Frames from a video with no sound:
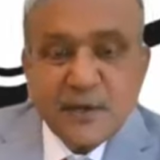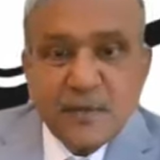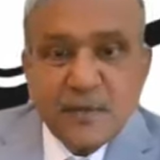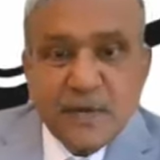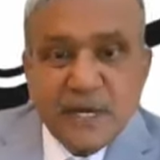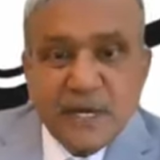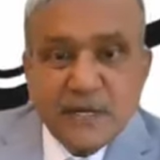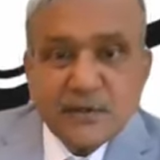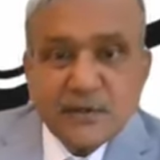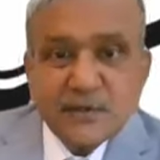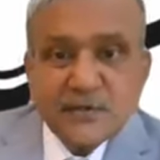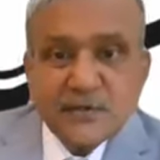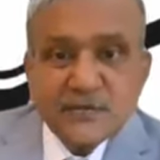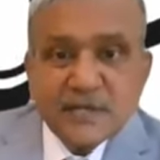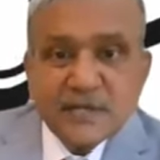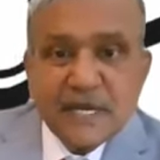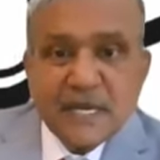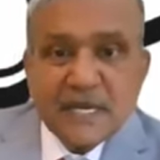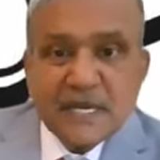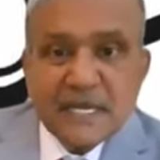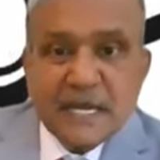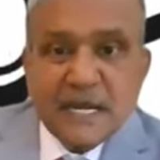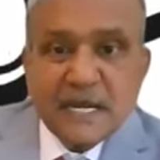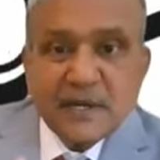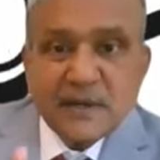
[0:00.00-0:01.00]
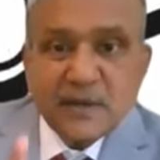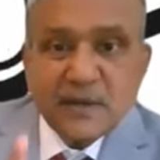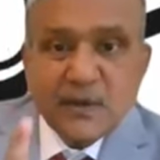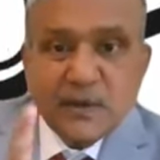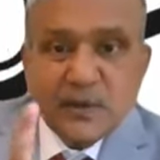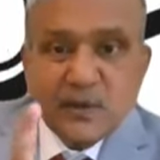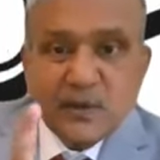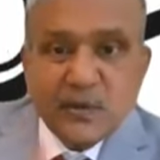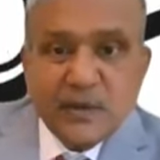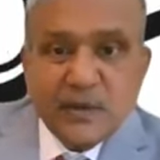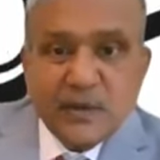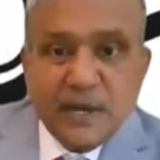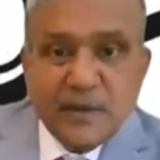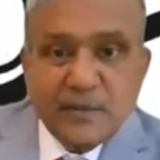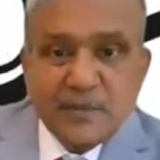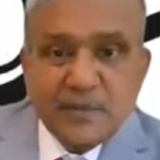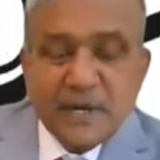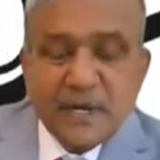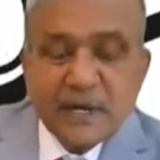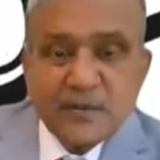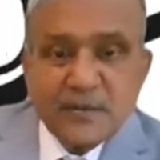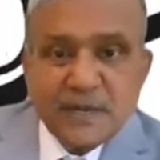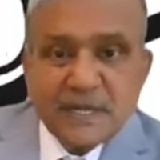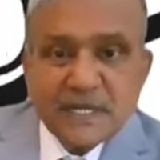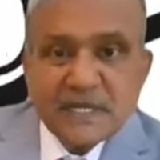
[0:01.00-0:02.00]
Mean to say that we have
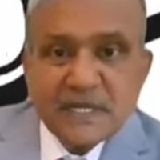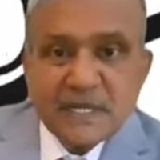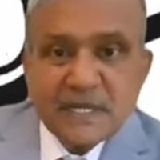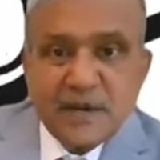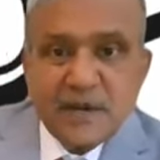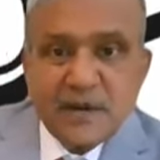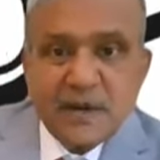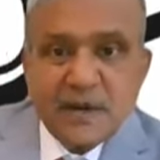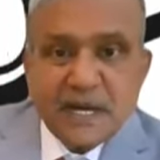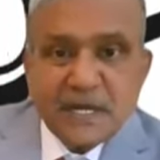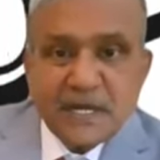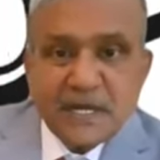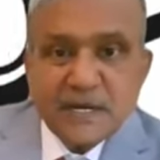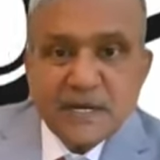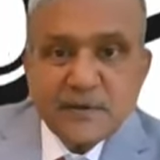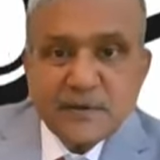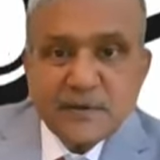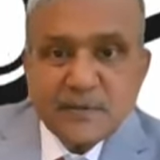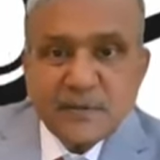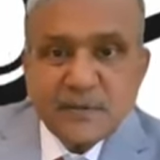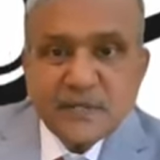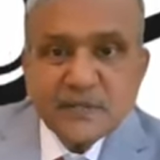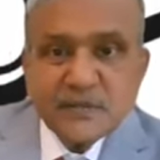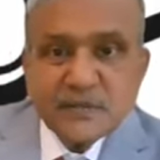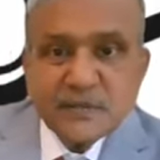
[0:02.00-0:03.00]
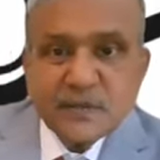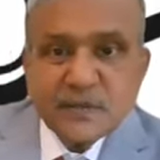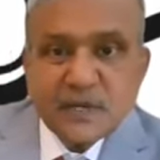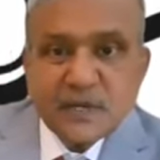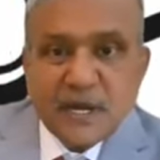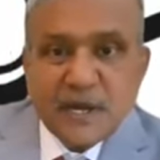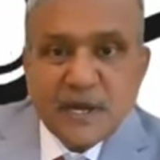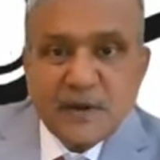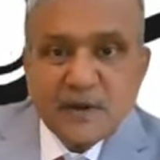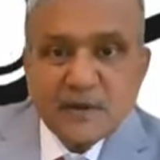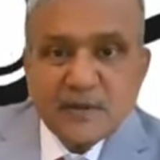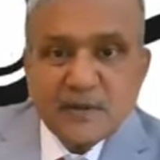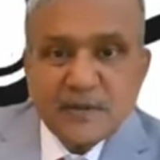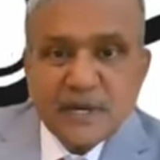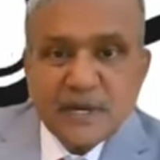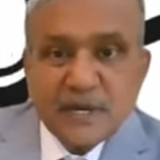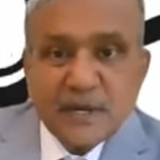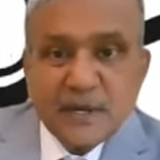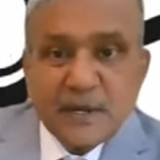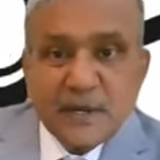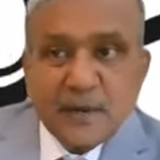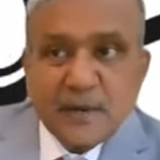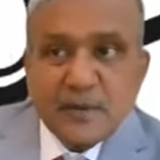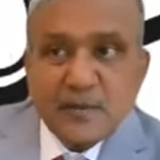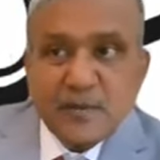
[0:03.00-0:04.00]
paid 100 rupees to the government,
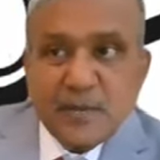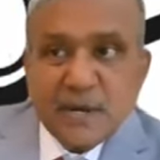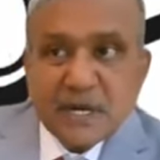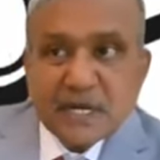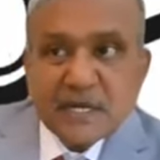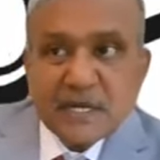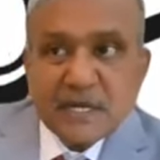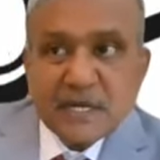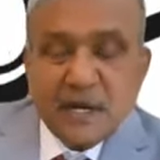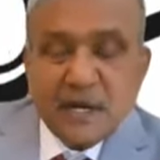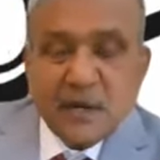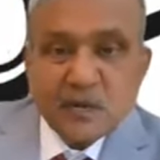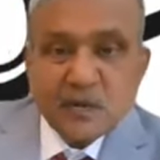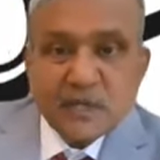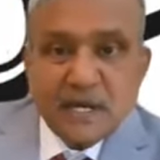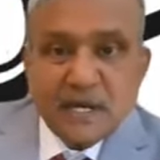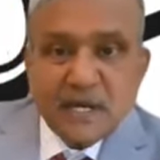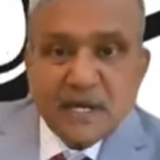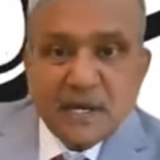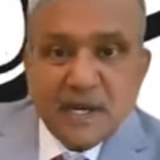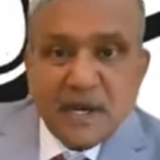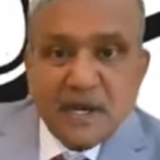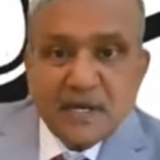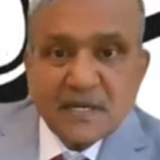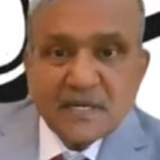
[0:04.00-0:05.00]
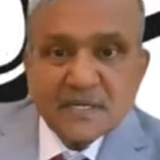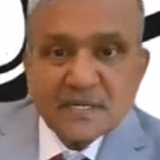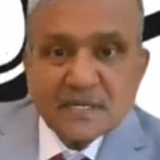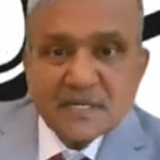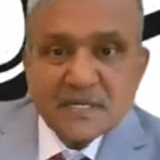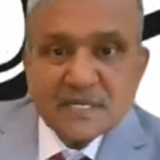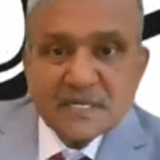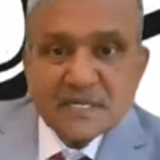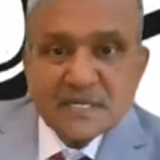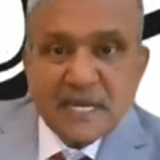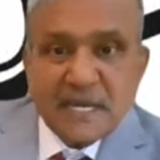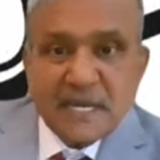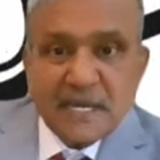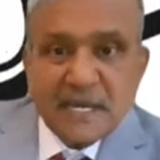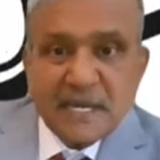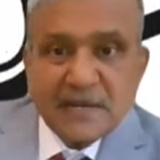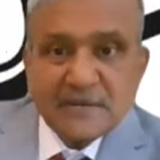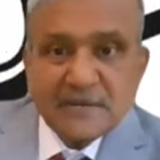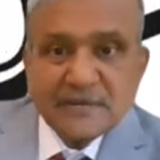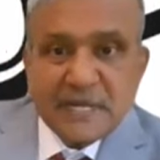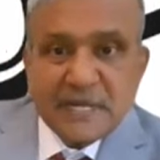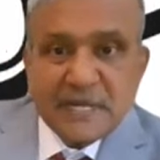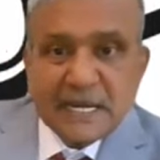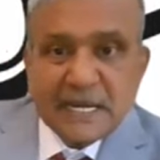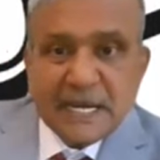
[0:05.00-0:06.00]
but now the last sale
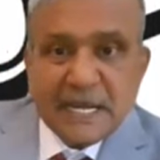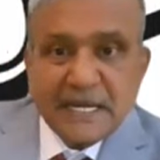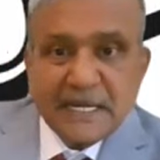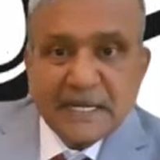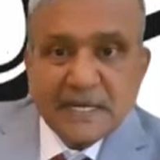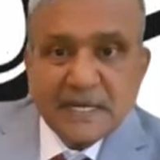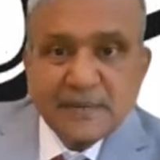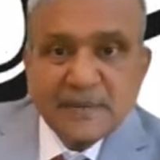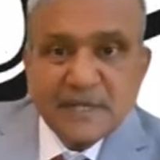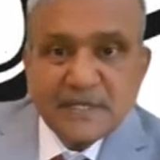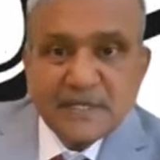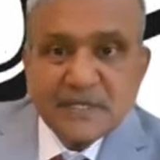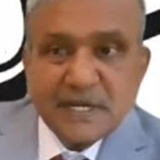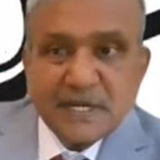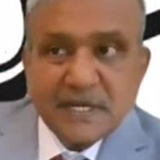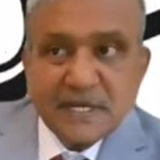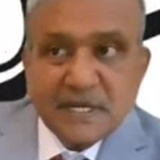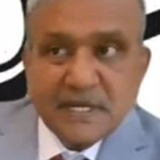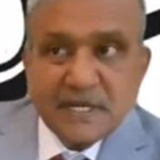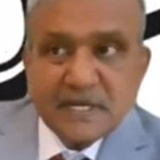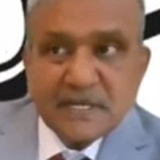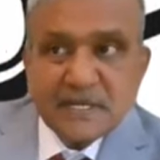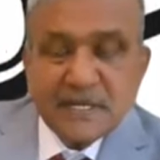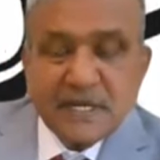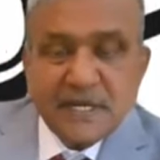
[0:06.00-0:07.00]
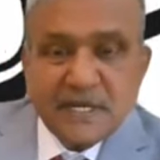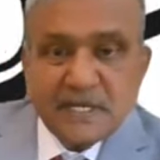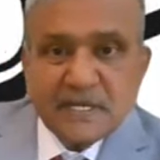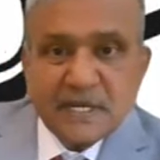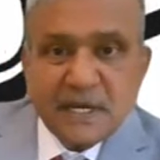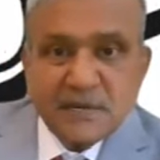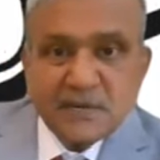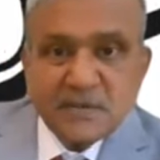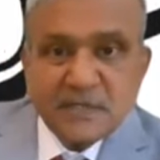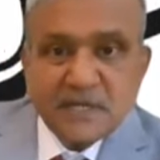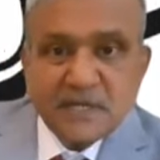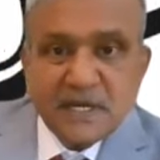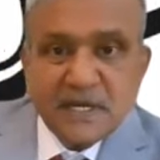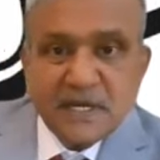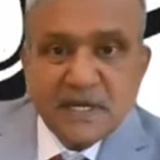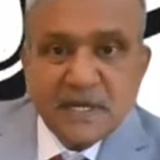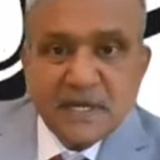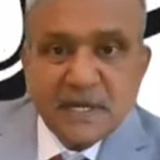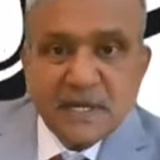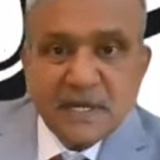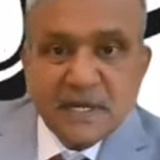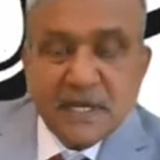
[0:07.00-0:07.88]
of that item is 3,000.